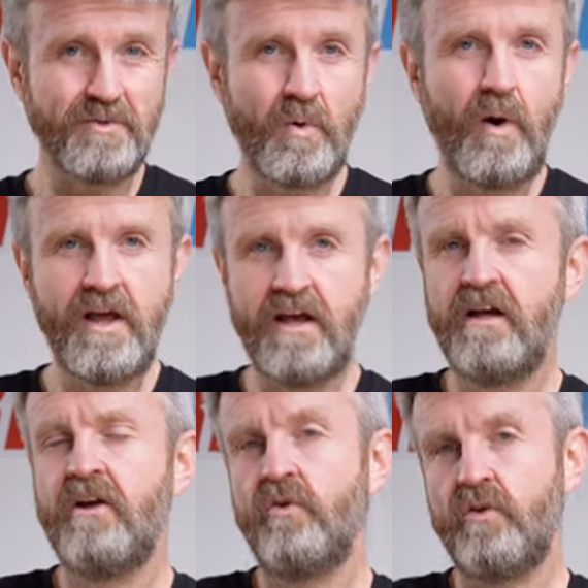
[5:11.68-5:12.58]
it was quiet,
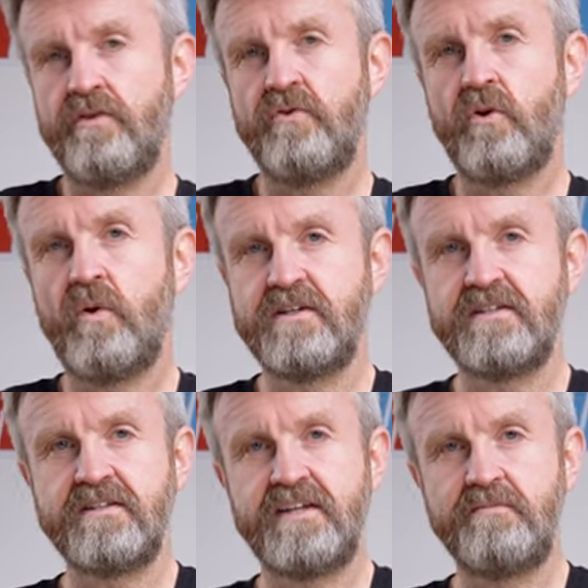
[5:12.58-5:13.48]
although not quite to
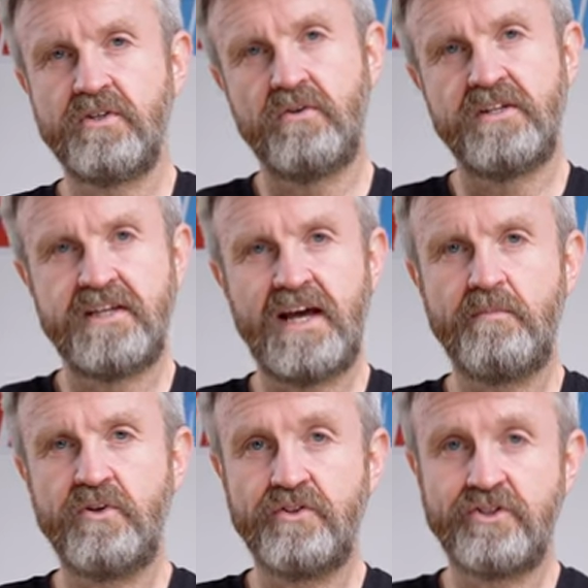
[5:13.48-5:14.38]
the same degree as it had
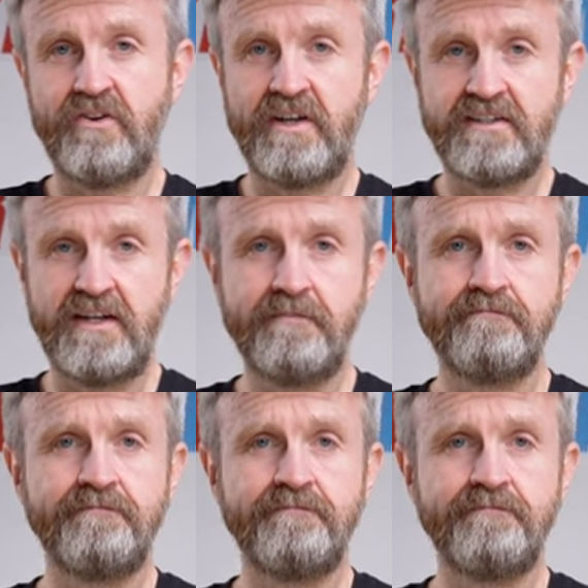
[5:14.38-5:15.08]
been on the Tracer.